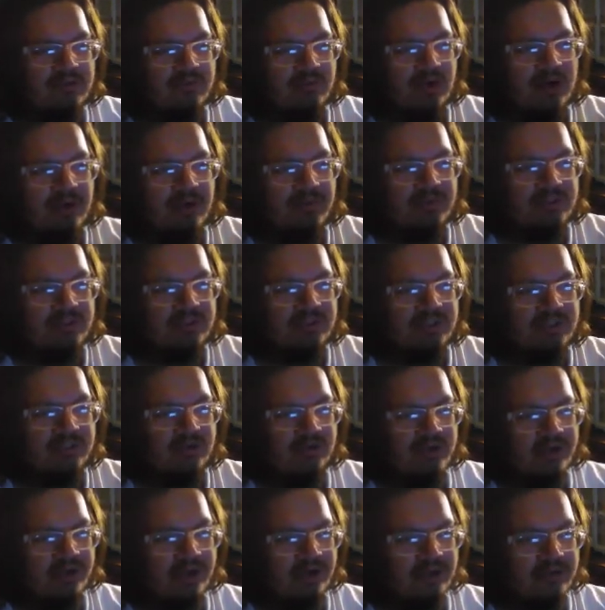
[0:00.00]
why we're seeing our
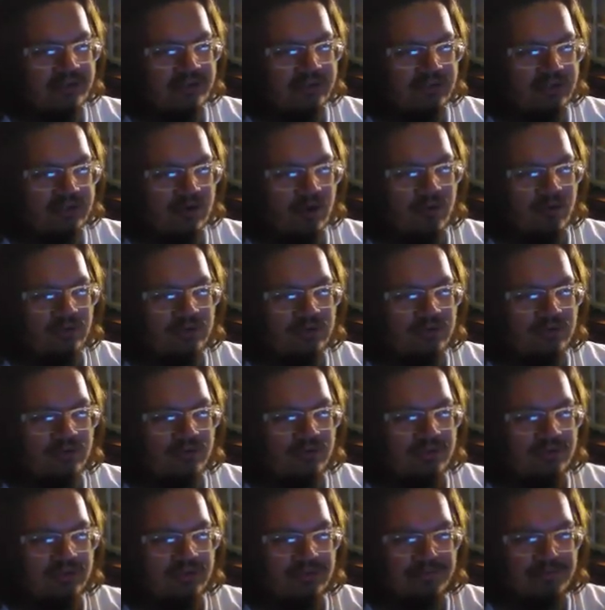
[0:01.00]
characters go into
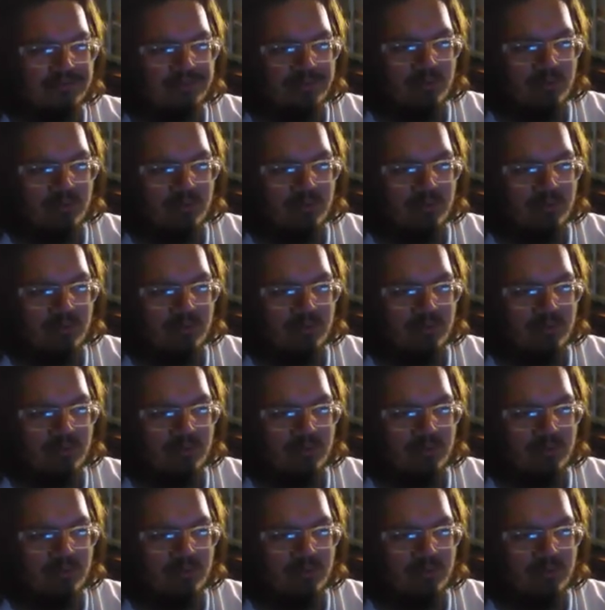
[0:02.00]
these